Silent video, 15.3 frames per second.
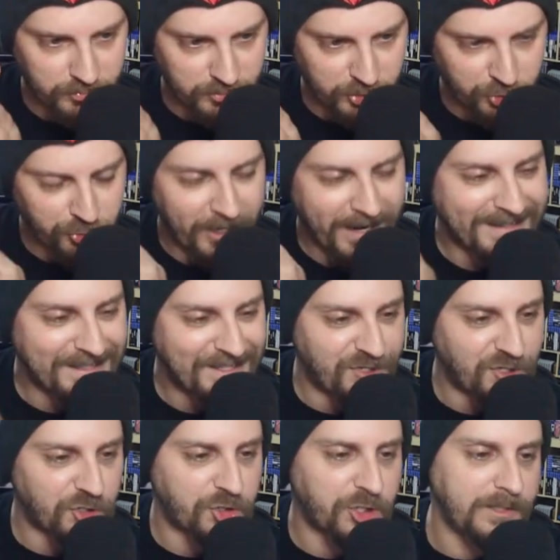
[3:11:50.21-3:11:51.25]

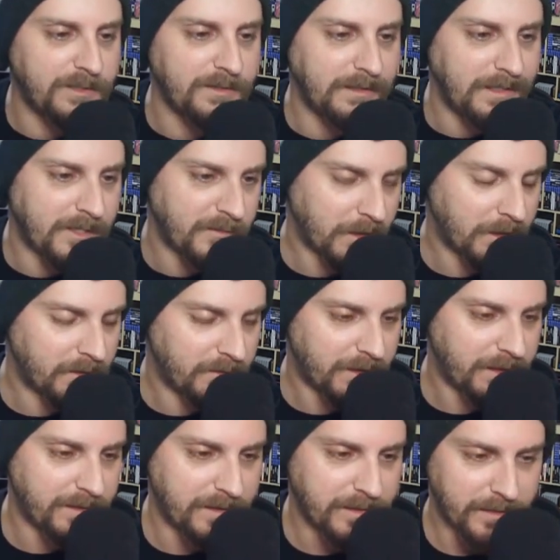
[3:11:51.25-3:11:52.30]
transition into Final
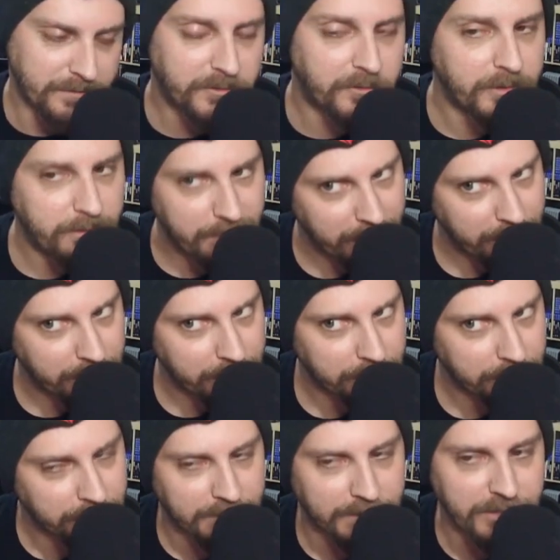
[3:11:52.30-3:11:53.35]
Fantasy VII Remake
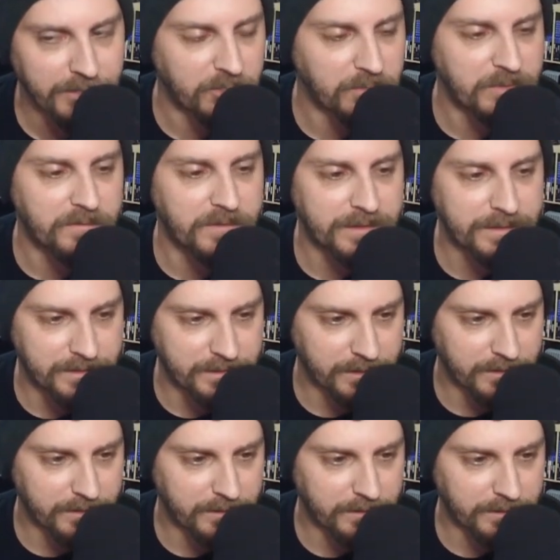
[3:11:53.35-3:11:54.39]
in terms of its
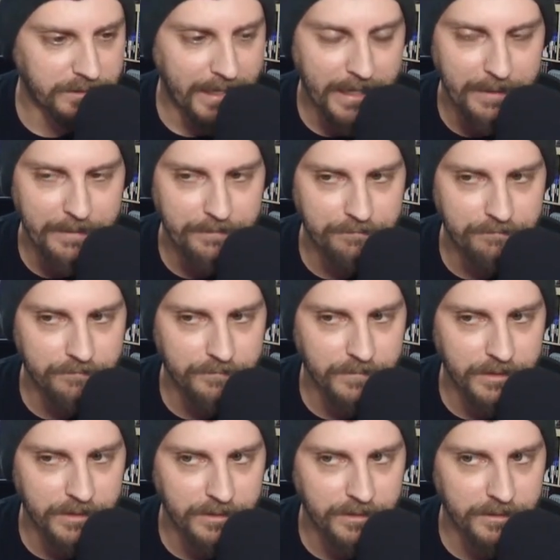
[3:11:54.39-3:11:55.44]
game
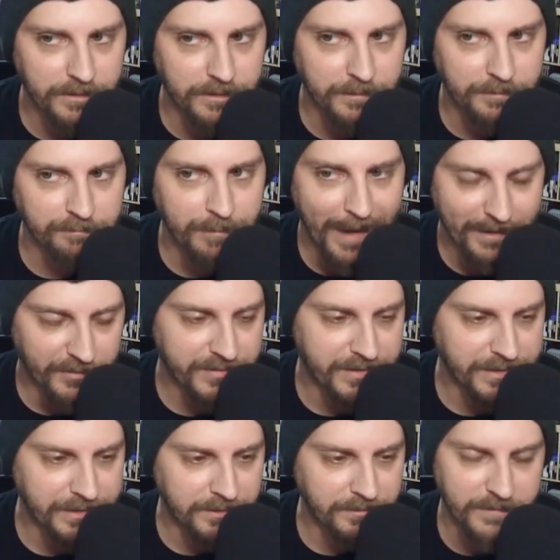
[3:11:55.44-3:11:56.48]
battle
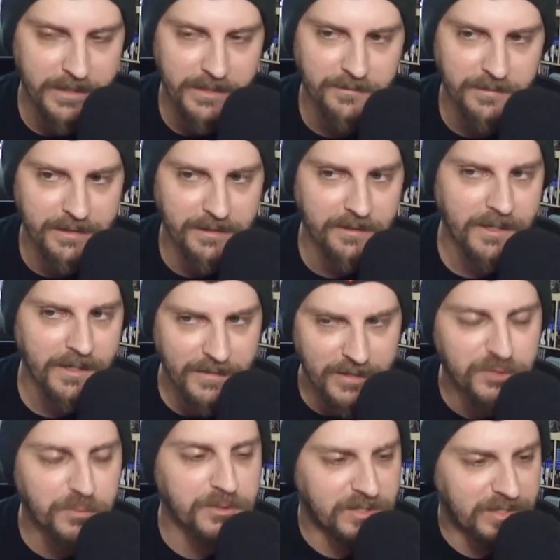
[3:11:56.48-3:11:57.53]
system.
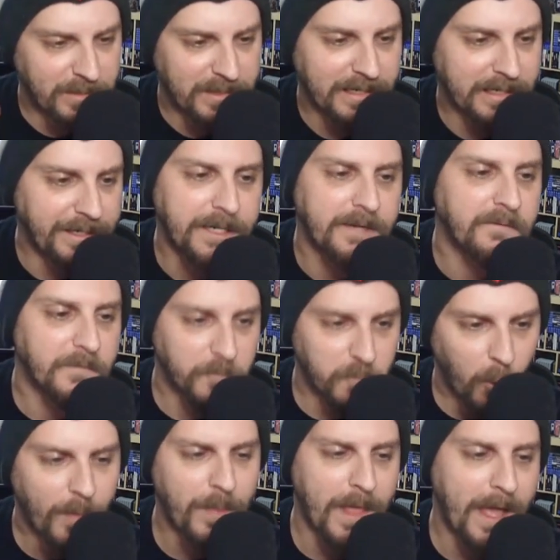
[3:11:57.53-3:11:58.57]
This was the beginning of
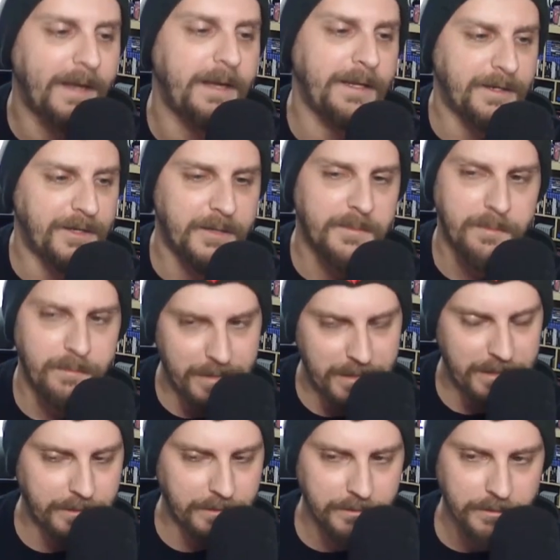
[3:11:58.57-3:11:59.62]
what that ended up
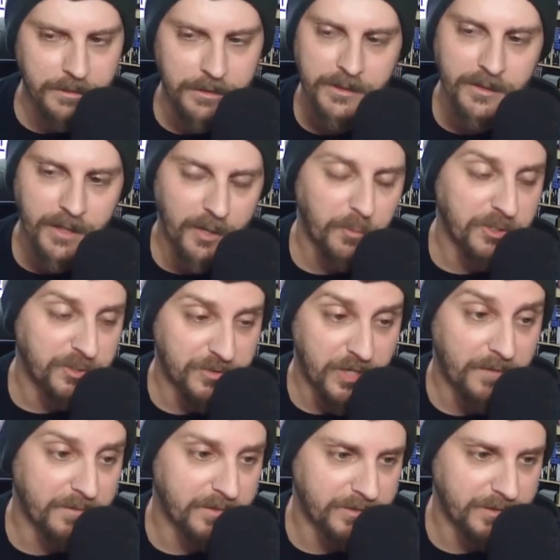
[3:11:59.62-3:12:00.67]
being. I mean, which was
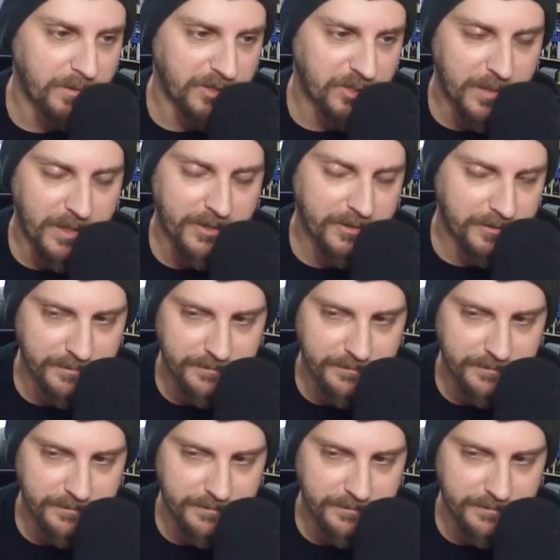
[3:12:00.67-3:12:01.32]
obviously much better.